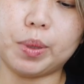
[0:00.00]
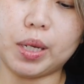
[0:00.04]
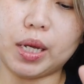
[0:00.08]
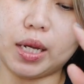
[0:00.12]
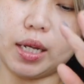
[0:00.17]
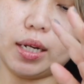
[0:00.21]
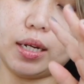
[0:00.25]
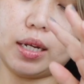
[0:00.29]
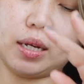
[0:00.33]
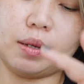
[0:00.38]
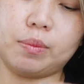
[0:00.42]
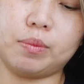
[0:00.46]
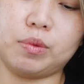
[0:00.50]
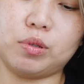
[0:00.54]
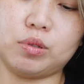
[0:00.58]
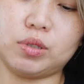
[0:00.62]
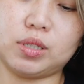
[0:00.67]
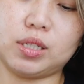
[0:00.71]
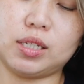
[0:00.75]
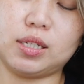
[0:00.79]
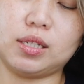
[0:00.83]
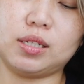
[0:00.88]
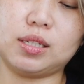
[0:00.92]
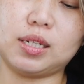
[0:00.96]
but I'm
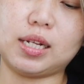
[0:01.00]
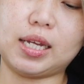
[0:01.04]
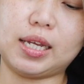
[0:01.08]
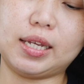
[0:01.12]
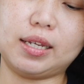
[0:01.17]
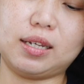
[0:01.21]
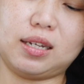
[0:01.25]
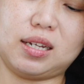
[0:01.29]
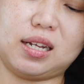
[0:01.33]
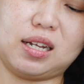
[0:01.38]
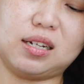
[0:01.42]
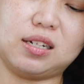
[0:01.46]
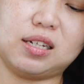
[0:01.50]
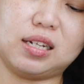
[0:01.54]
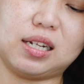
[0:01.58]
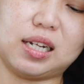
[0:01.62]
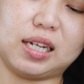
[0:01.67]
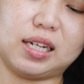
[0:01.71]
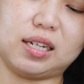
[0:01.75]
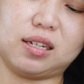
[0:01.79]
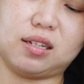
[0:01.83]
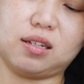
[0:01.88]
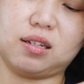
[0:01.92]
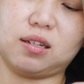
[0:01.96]
using like kind of
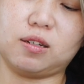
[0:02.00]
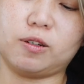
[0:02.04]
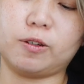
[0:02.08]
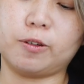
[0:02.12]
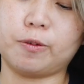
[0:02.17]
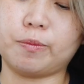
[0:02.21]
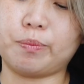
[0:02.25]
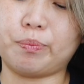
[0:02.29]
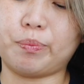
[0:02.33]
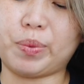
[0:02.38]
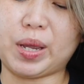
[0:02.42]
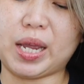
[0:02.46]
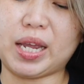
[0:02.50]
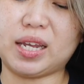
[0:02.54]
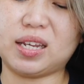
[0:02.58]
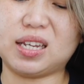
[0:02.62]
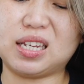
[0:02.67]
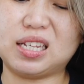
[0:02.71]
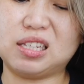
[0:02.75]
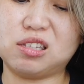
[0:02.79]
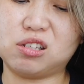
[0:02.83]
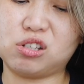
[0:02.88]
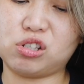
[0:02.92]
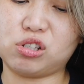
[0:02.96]
like a
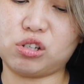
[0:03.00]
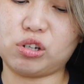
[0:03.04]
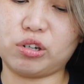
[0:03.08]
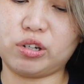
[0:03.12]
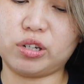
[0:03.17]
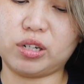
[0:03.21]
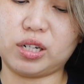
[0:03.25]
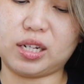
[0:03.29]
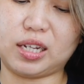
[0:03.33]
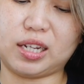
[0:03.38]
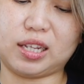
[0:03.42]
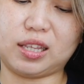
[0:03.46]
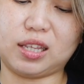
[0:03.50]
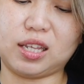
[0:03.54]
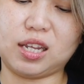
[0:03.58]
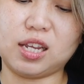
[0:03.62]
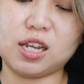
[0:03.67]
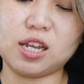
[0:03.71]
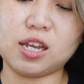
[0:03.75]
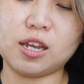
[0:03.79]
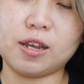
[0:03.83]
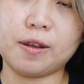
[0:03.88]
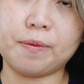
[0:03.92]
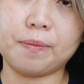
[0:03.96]
bag insert, I
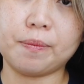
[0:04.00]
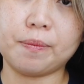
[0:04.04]
think.